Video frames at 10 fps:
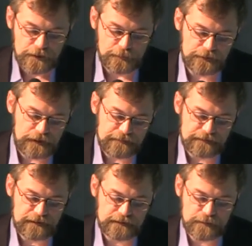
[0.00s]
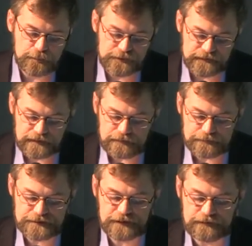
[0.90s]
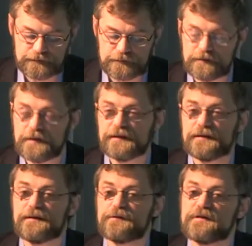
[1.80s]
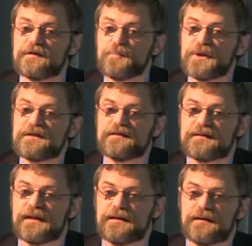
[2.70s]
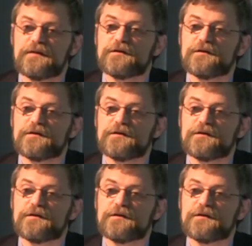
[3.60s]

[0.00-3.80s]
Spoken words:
What you have here is the percent of gestures that the recipient is attending,